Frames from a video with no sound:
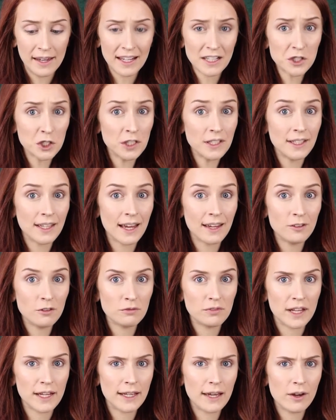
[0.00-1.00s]
I actually kind
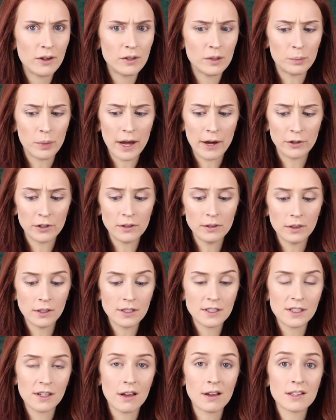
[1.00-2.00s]
of like how the powder
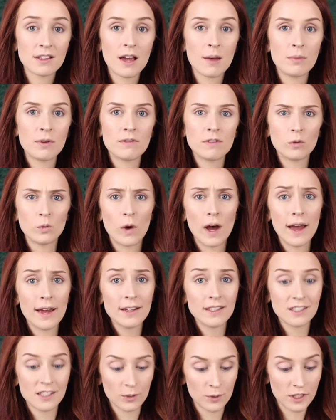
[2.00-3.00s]
looks on top of the
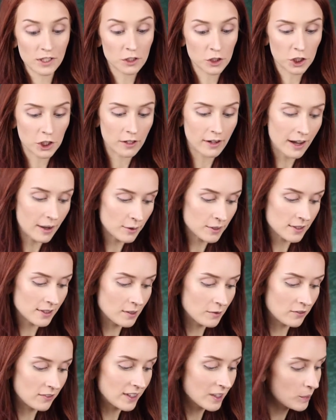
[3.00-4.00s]
wax. I wasn't sure how I was
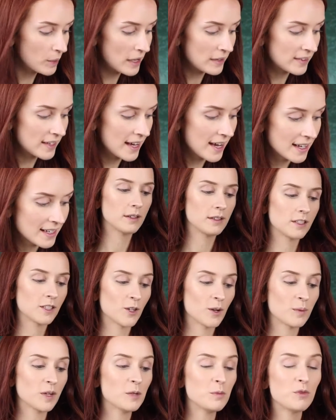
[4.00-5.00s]
gonna feel about that.
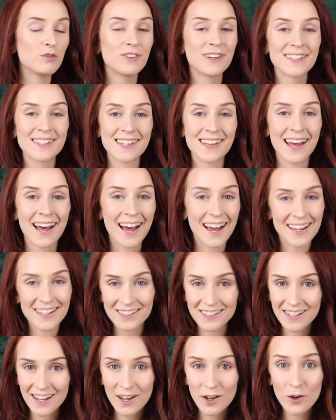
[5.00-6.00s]
So I'm gonna move on to the
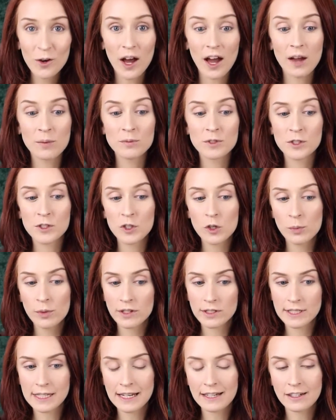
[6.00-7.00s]
eyes now. I'm super
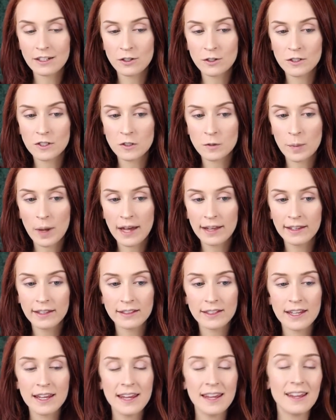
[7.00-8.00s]
excited to use this
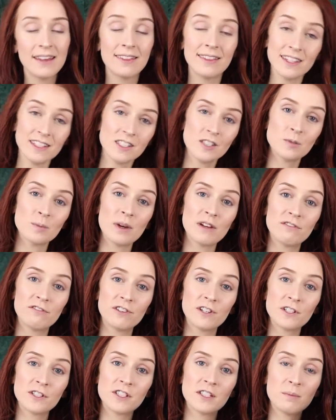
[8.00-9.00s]
palette. This is my
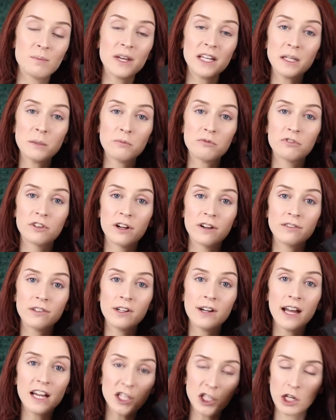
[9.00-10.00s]
first Makeup
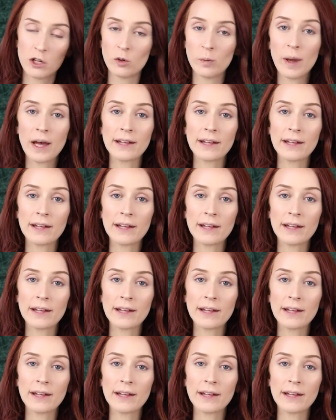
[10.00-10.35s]
Forever eyeshadow